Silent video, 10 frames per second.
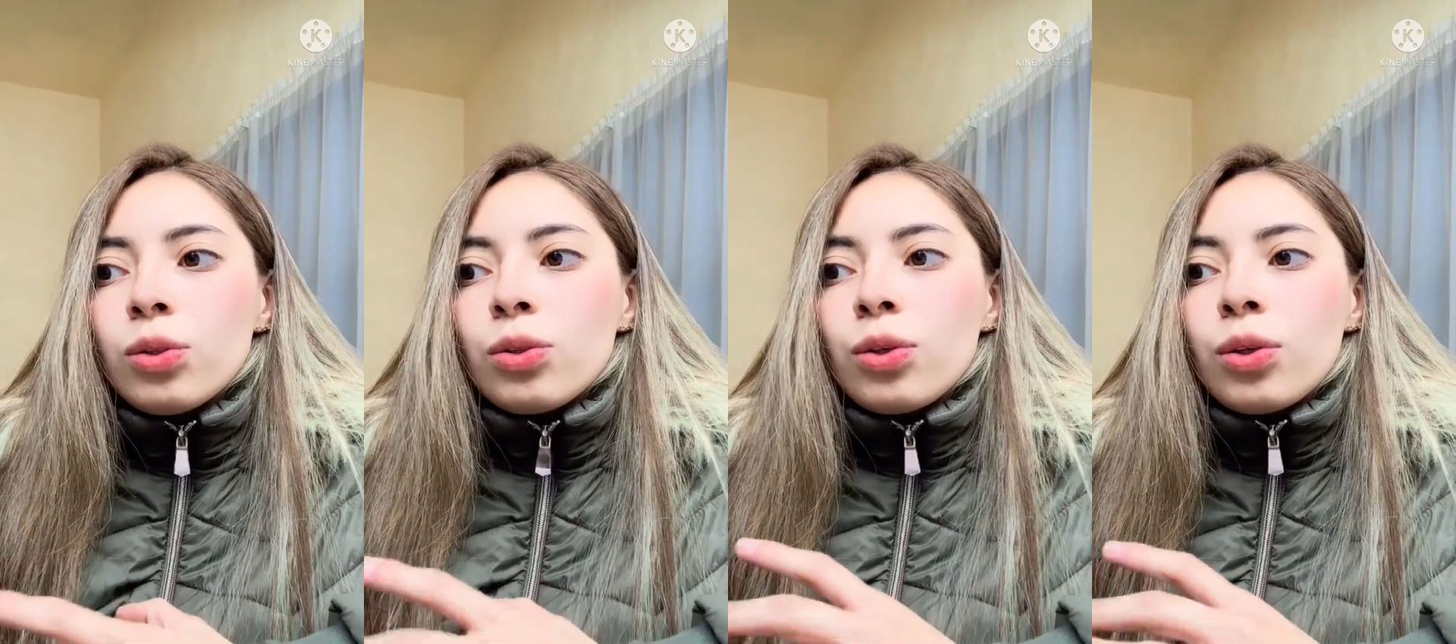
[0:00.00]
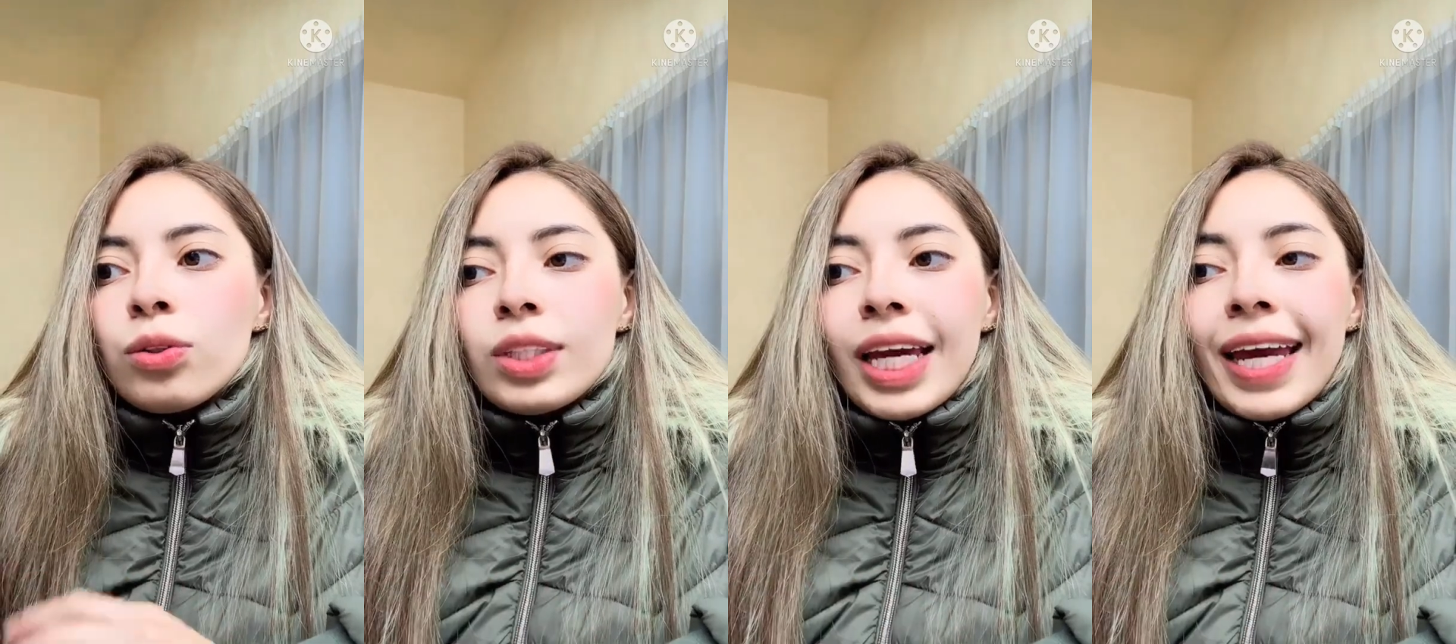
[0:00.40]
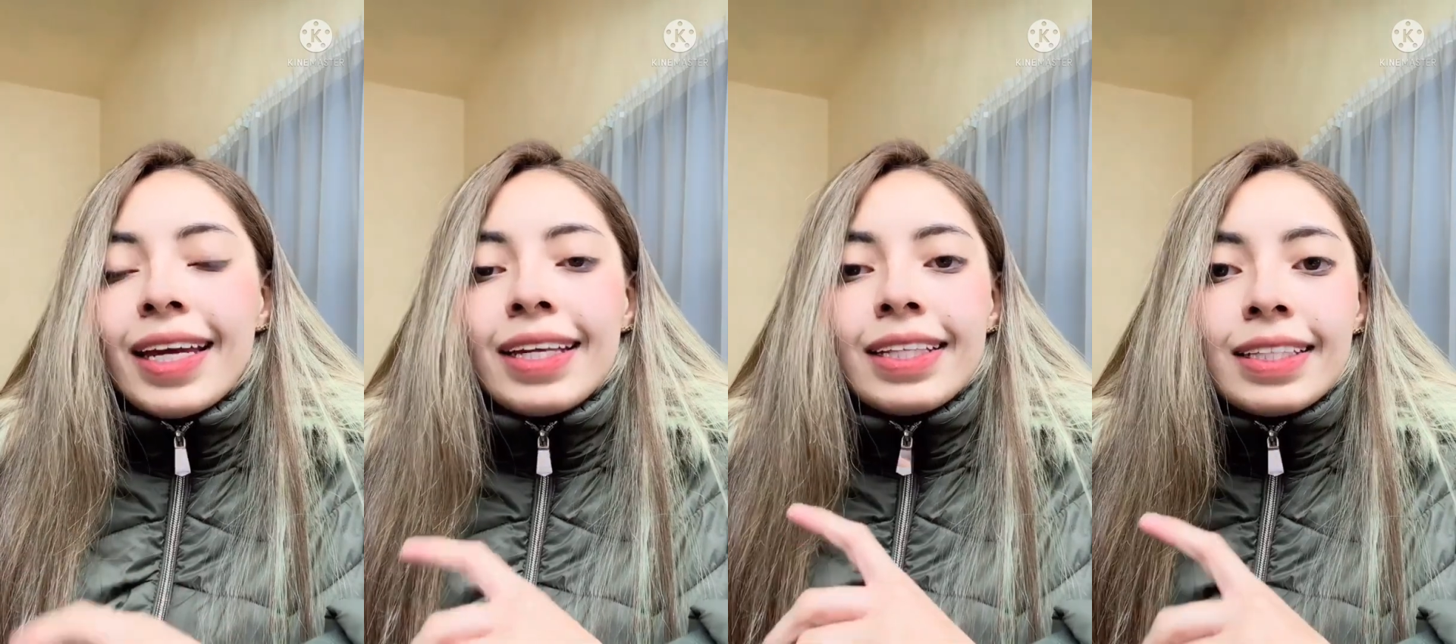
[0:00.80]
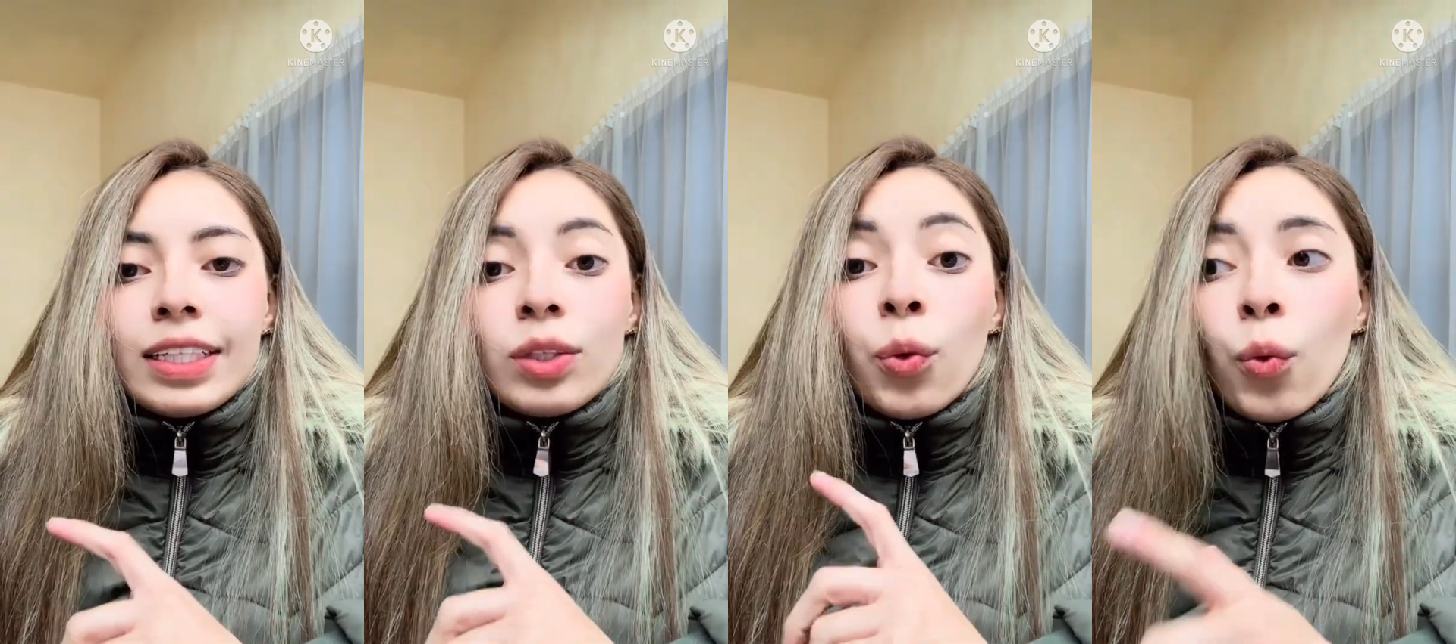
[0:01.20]
to contain
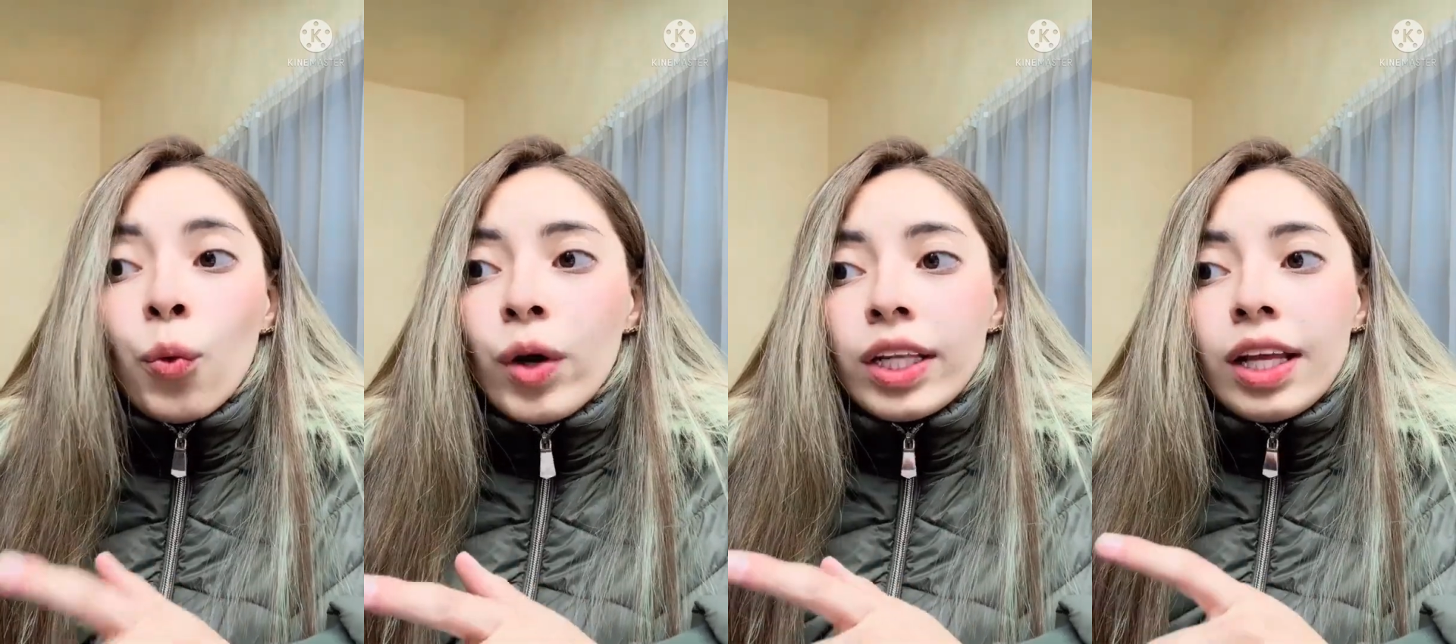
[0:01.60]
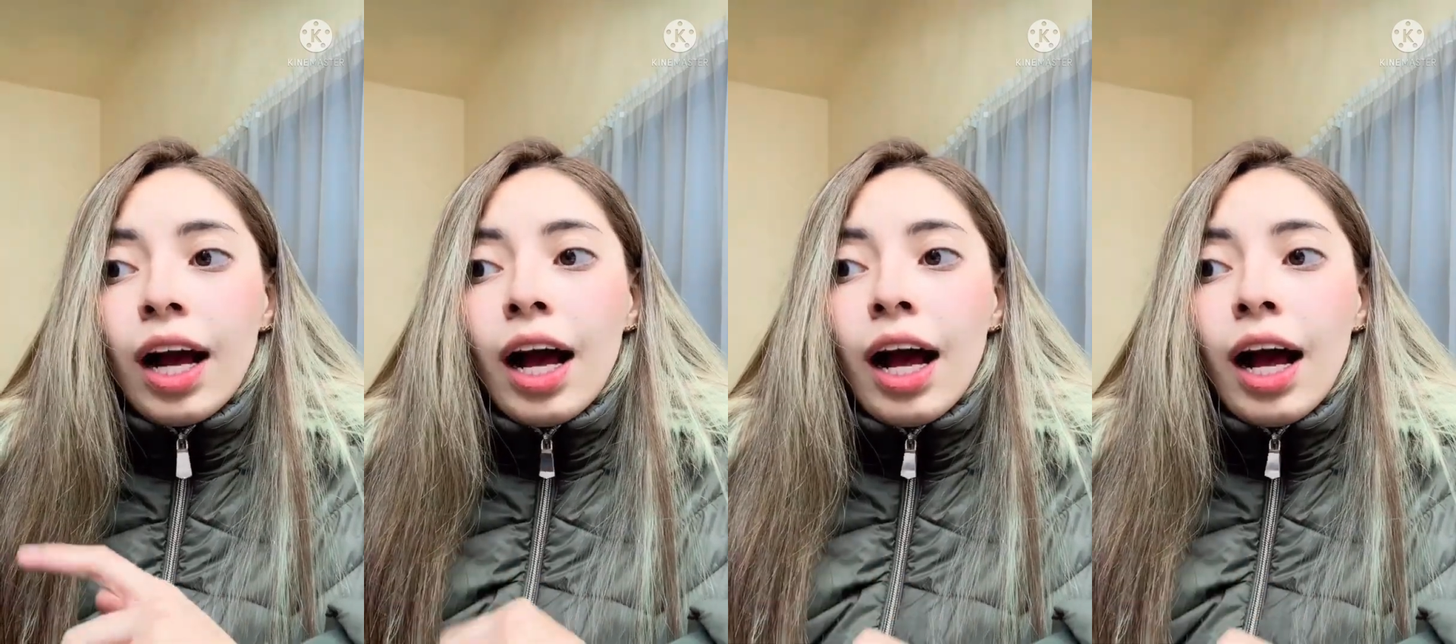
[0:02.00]
teeth with